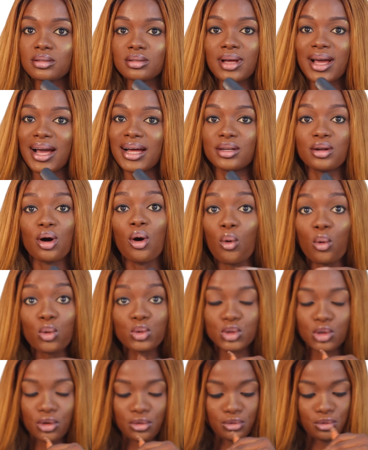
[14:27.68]
cannot
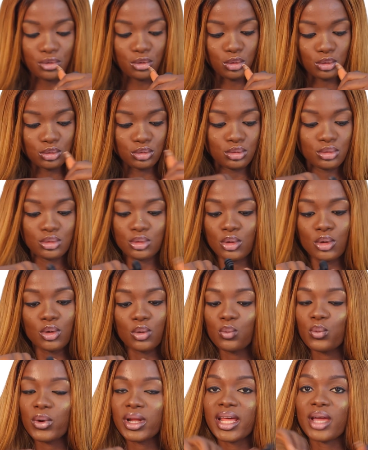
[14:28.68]
hold your phone,
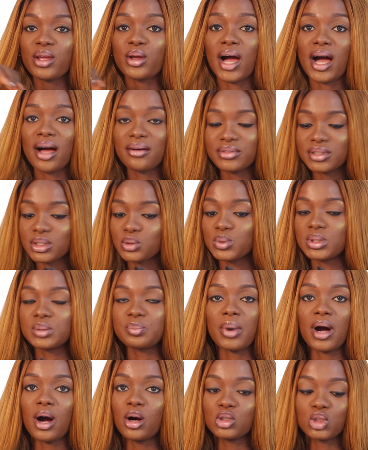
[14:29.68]
whether you have it with
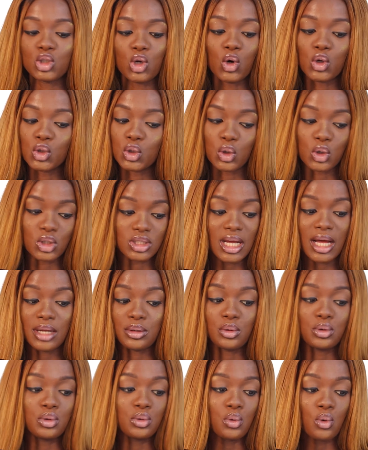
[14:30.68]
pouch or not. I
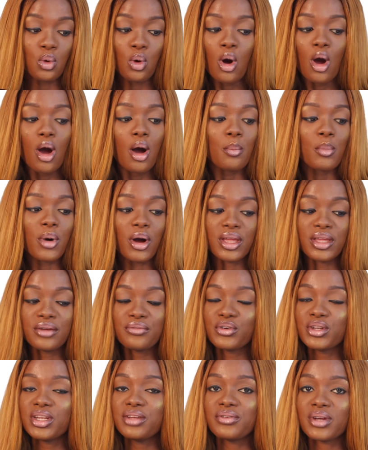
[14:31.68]
don't know, but
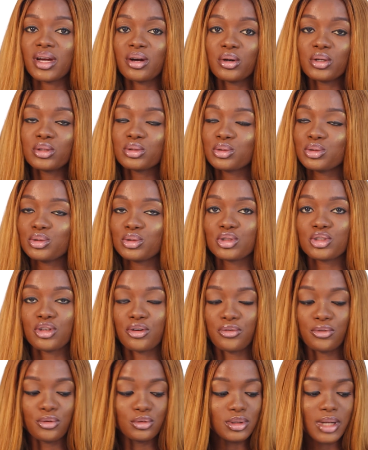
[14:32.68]
even if you're going to use
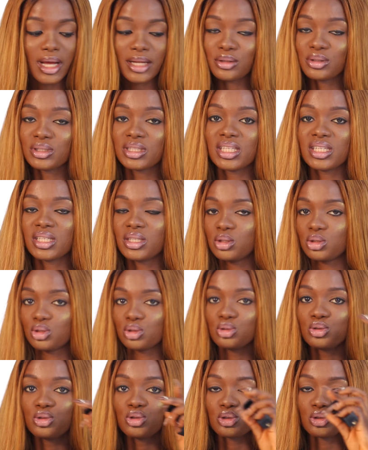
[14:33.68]
your phone, I don't think you
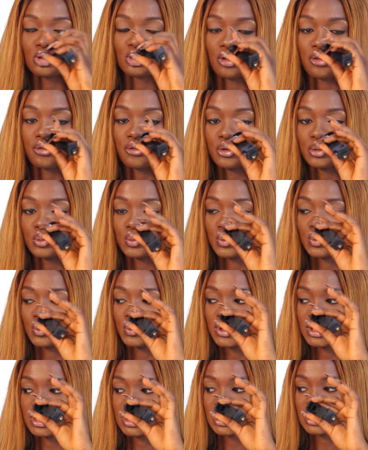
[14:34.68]
should use your phone
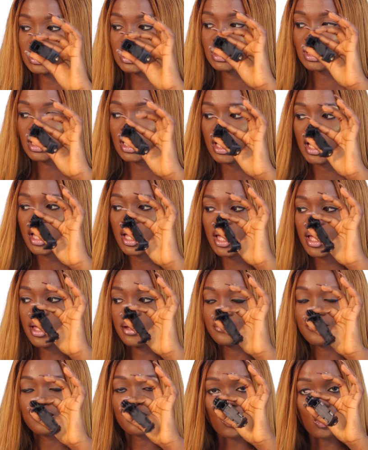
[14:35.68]
with
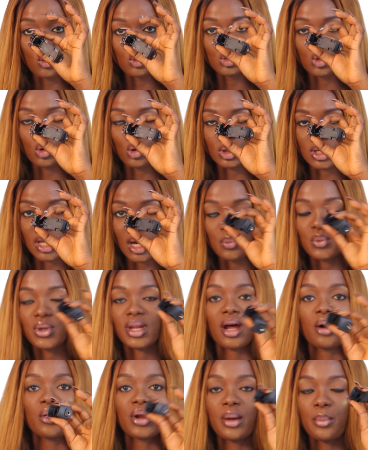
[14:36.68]
a phone holder
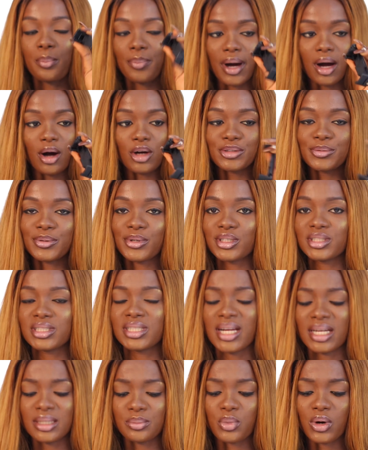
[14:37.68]
without a pouch, because it
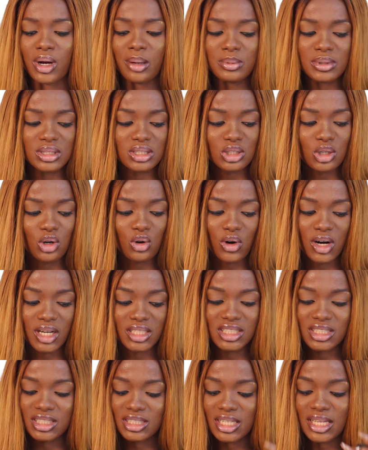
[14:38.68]
can probably
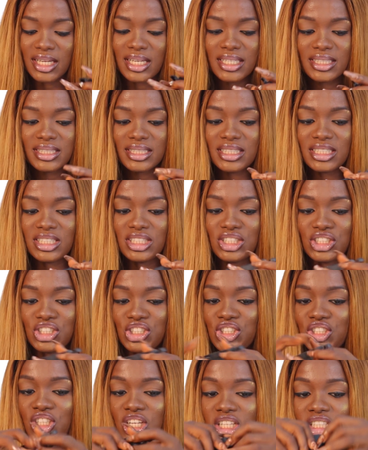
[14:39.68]
scratch it. This
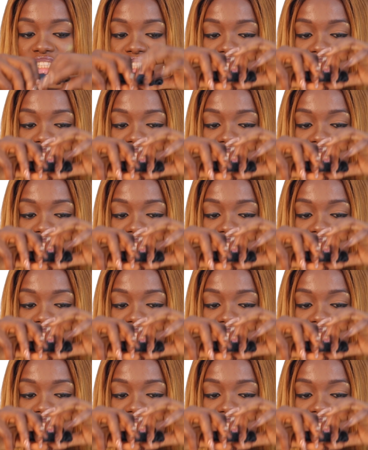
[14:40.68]
sheet